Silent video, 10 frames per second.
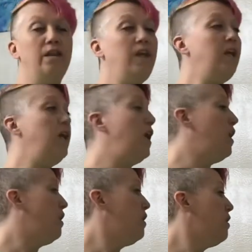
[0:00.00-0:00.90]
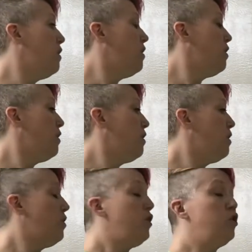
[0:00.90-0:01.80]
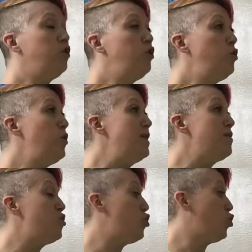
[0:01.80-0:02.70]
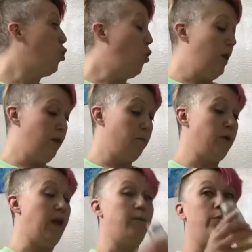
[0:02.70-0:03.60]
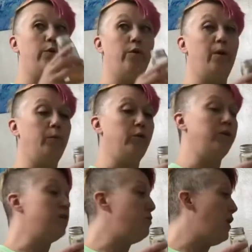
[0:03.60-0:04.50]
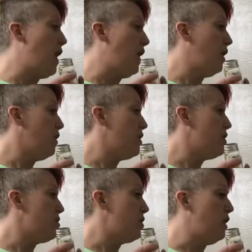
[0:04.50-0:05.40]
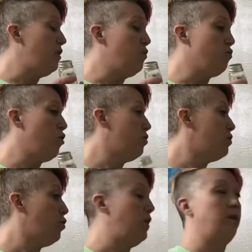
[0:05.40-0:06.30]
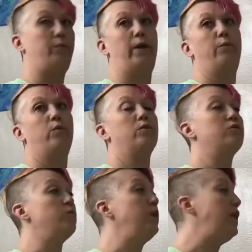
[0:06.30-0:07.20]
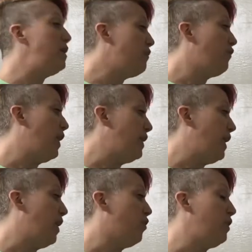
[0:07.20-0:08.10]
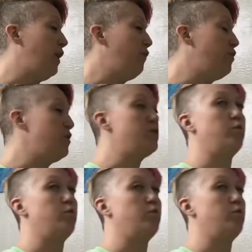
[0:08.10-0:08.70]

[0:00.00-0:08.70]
the clue is toilet paper. I'm going to be hiding this in the roll of toilet paper. So we need to find out if this